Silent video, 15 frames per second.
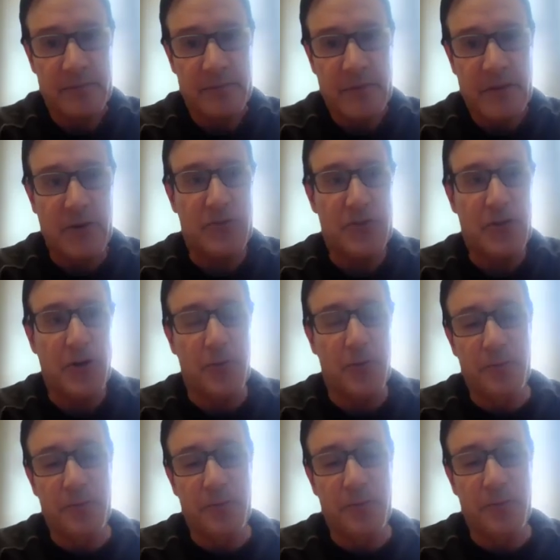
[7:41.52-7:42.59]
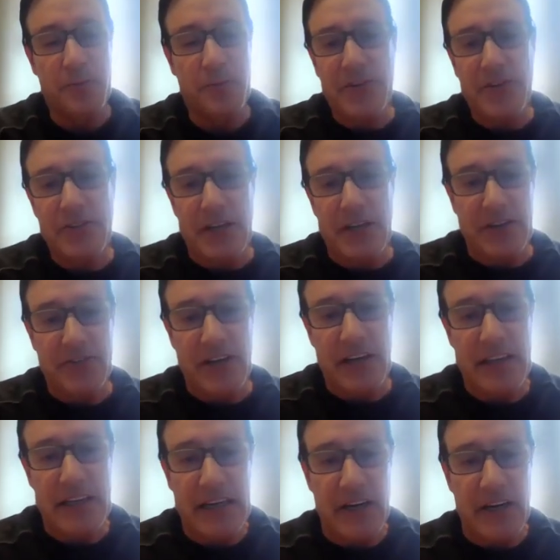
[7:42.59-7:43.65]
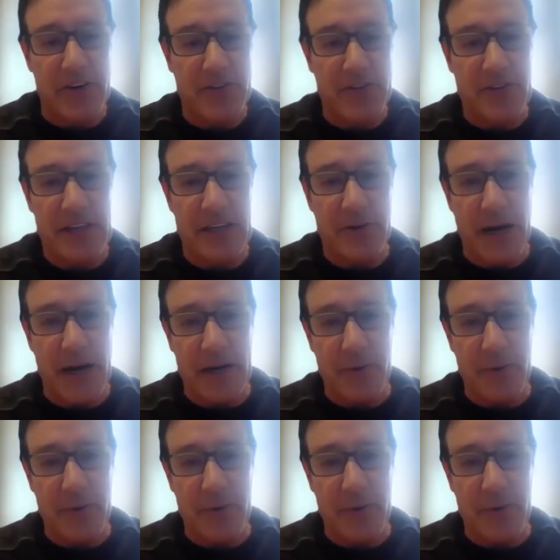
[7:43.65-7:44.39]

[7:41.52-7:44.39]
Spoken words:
there's no test here. It's like the ERC, right?